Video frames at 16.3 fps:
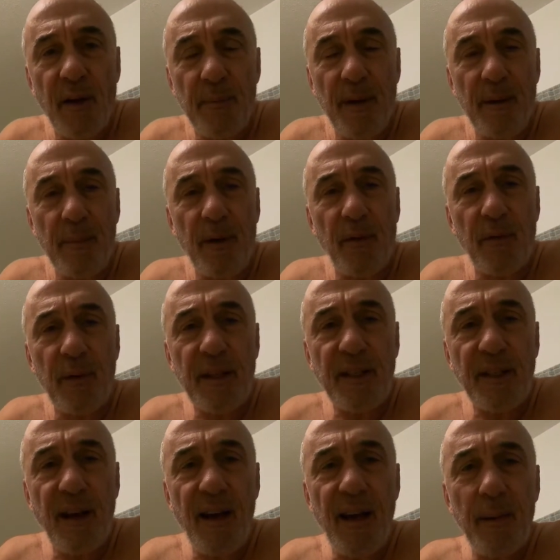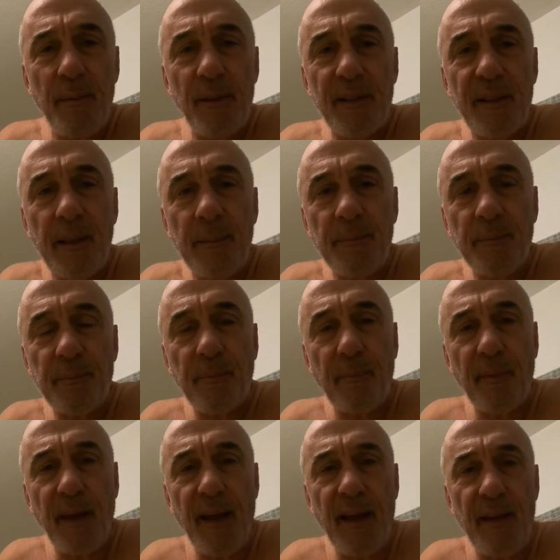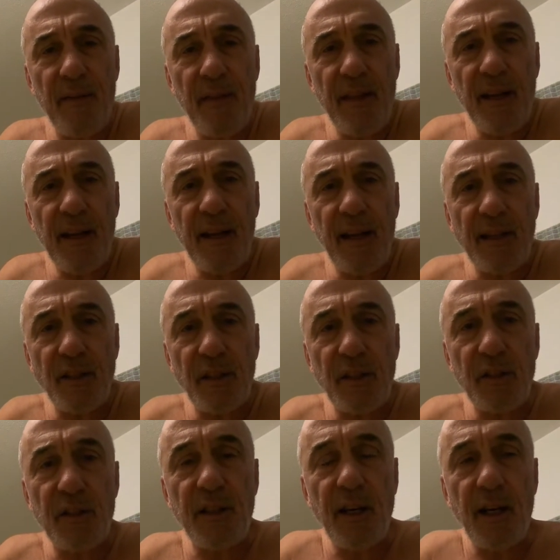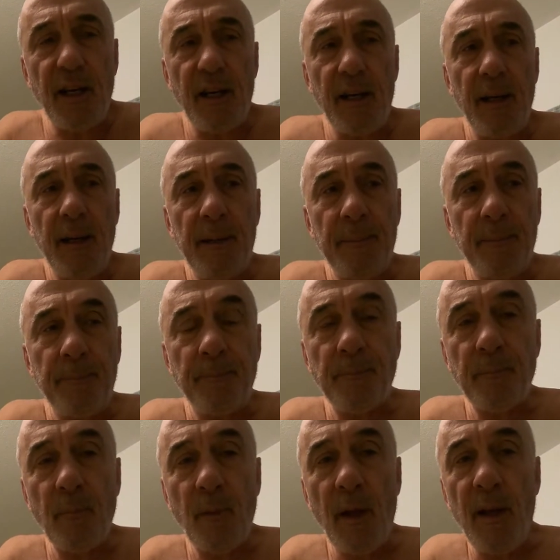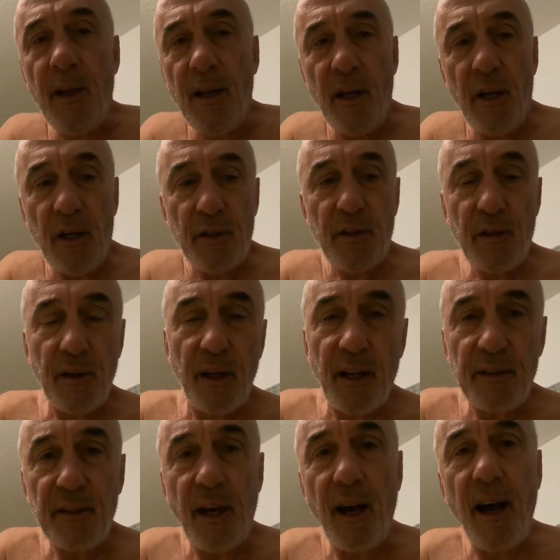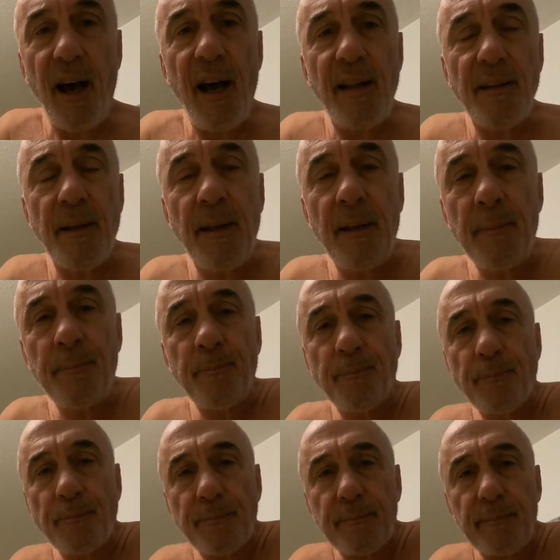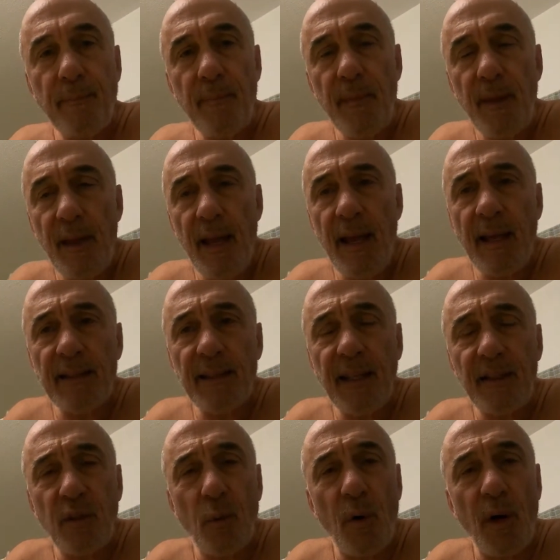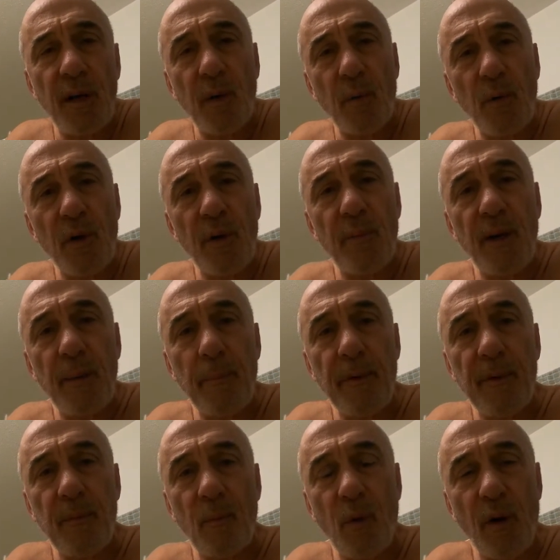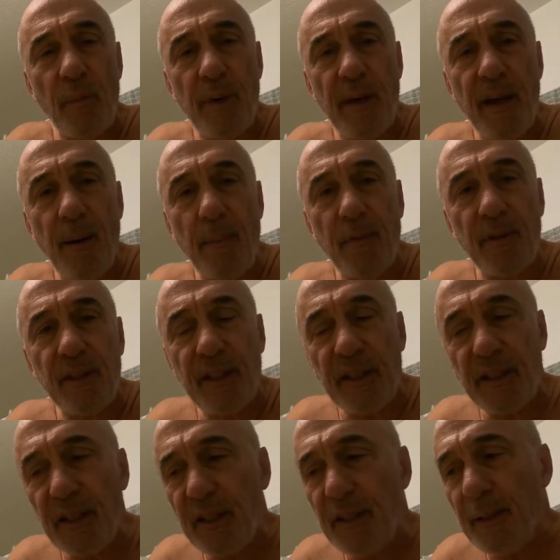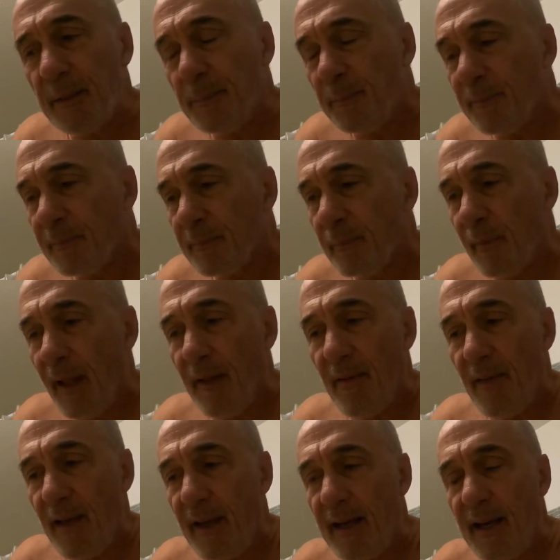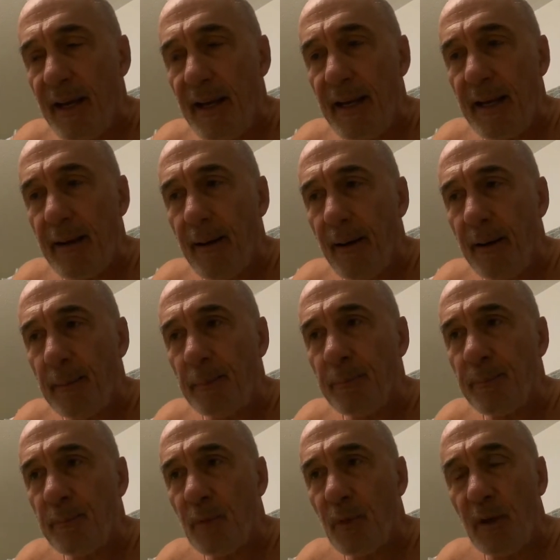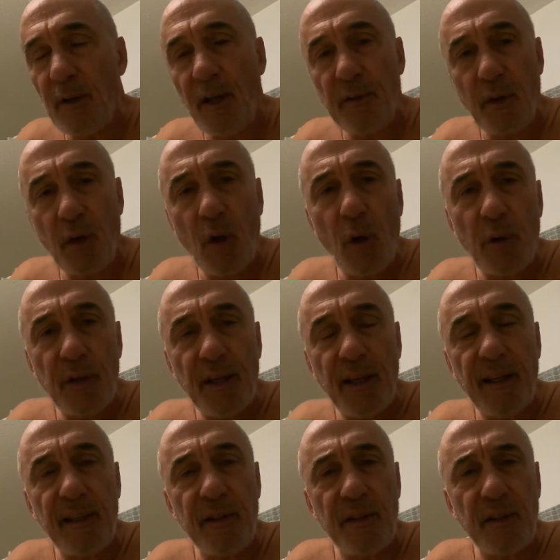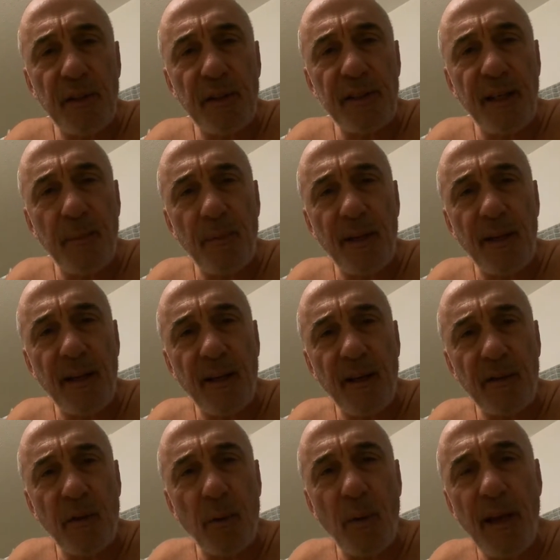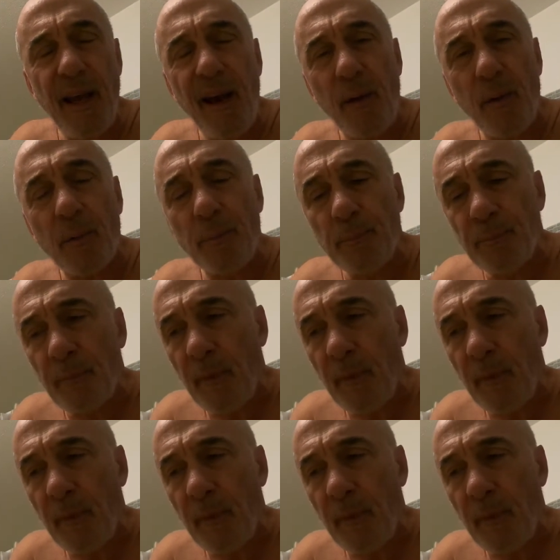maybe three times. And then I just uh, turn on the hot and let the water warm up, warm me up really good. And then I um, turn on the cold again and do the same thing on the way out.